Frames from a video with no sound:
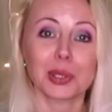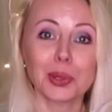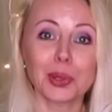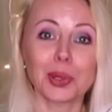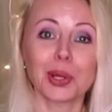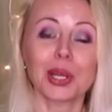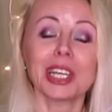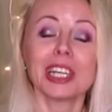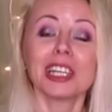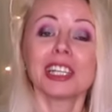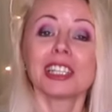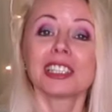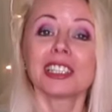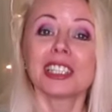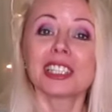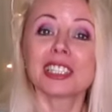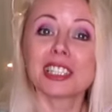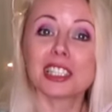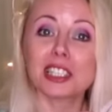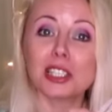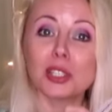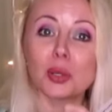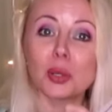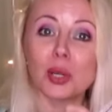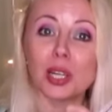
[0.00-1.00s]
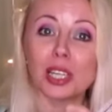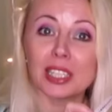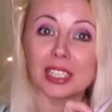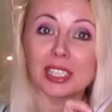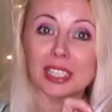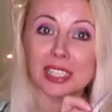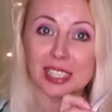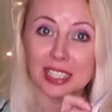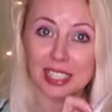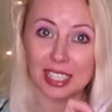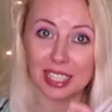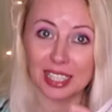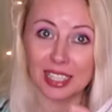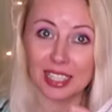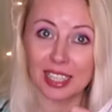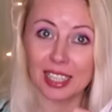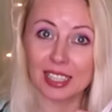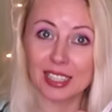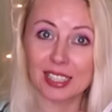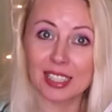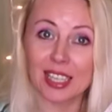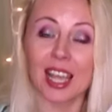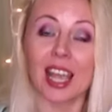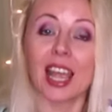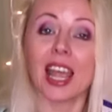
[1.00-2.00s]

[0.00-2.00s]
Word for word: So this is already stickers.